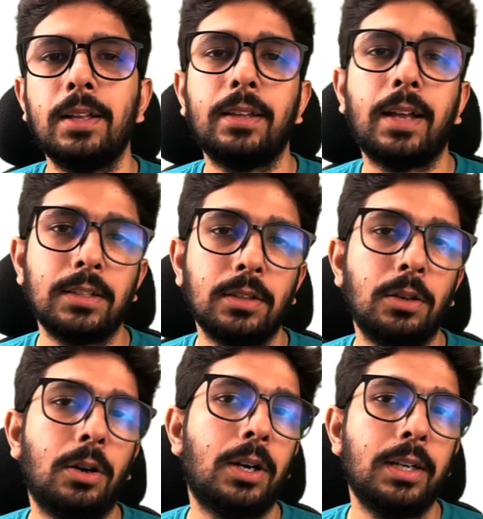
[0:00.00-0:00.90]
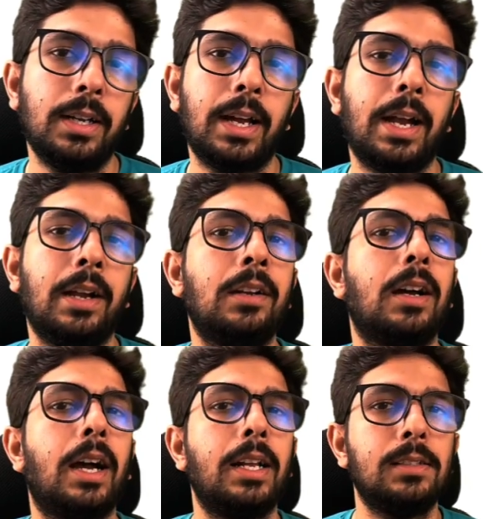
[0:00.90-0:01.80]
Thanks a lot, and
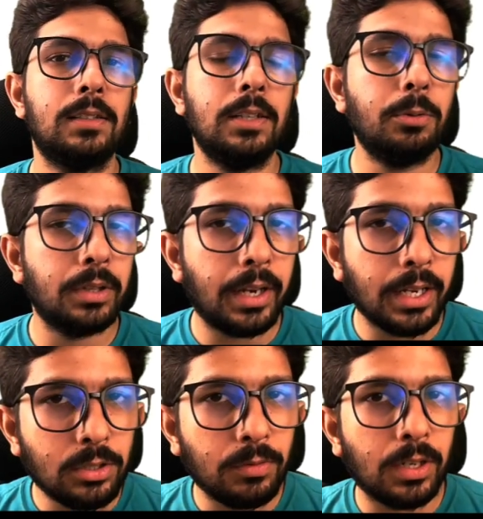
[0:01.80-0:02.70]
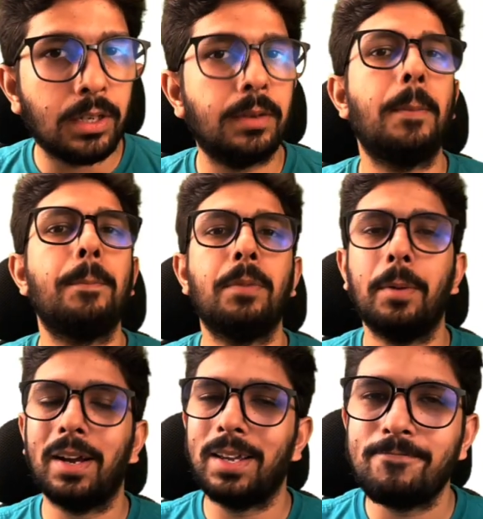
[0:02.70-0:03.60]
I'll see you in the next one. Bye
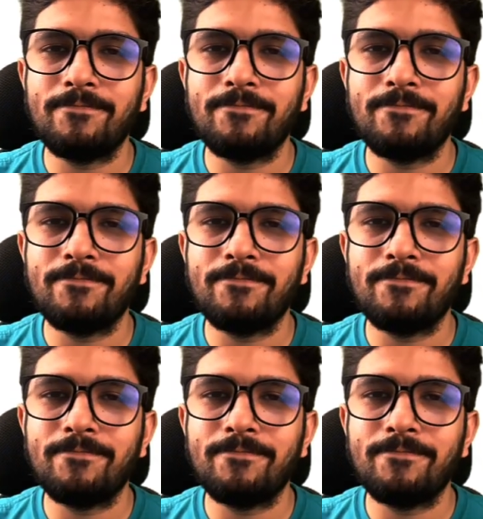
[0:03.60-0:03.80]
bye.